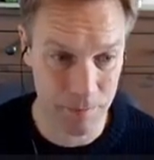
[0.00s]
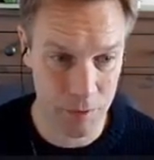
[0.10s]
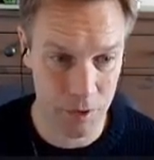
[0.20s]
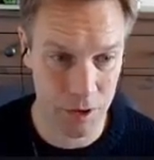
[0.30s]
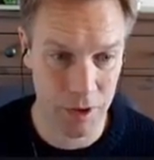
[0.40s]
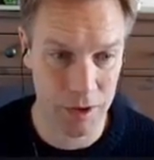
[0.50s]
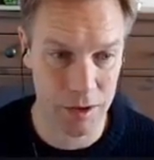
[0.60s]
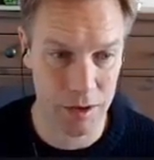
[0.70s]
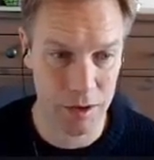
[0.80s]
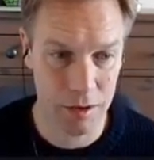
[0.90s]
So
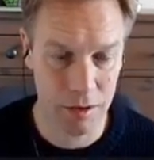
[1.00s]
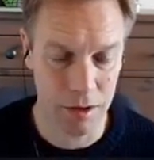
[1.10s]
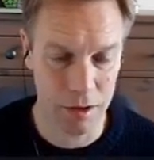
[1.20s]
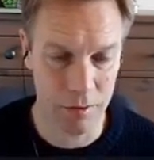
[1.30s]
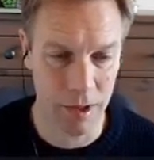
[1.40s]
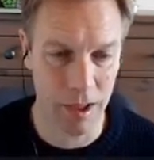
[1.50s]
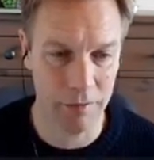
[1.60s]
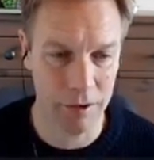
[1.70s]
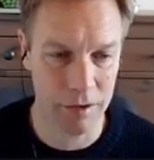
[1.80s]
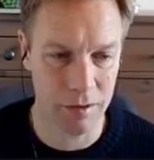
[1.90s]
changes the list we
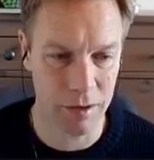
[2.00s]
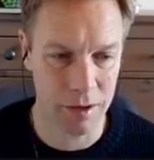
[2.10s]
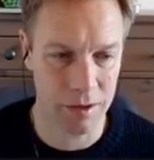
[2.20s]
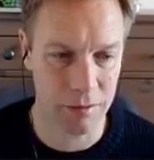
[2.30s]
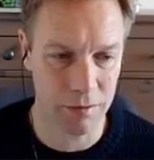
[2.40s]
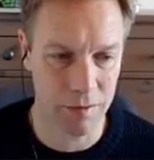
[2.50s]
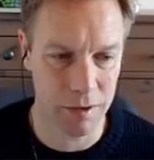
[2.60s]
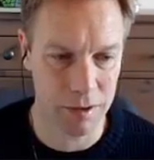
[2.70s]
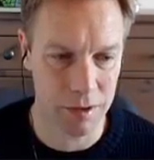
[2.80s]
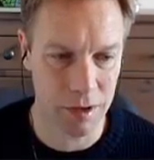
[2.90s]
have into a list that
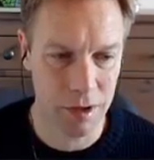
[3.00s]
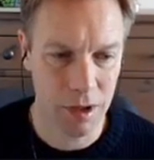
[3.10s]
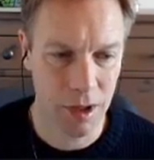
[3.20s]
reverses it.